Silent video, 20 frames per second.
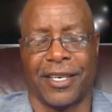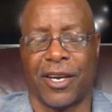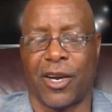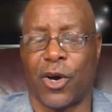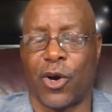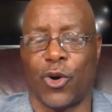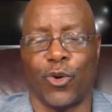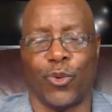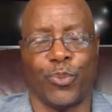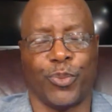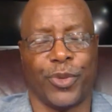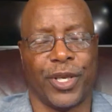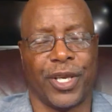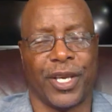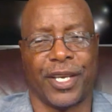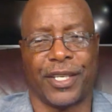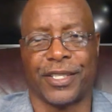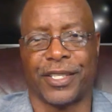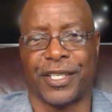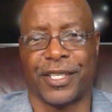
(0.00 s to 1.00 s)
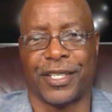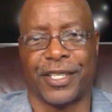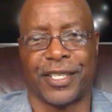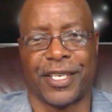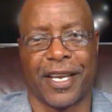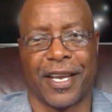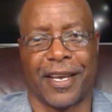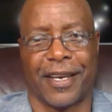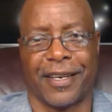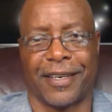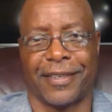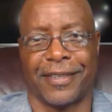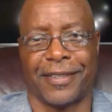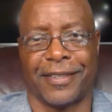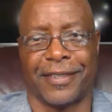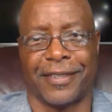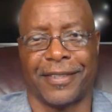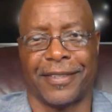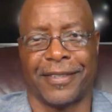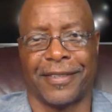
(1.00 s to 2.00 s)
own me as his child.
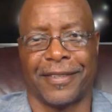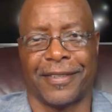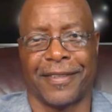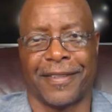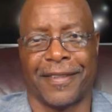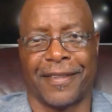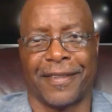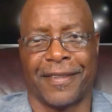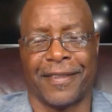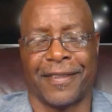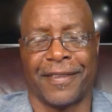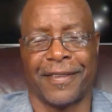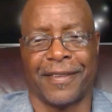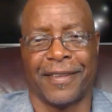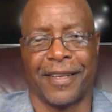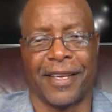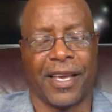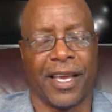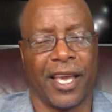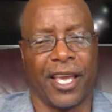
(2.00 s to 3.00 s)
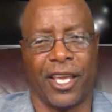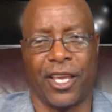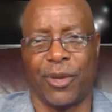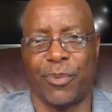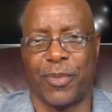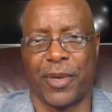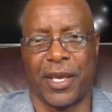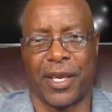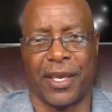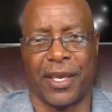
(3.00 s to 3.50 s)
Amen.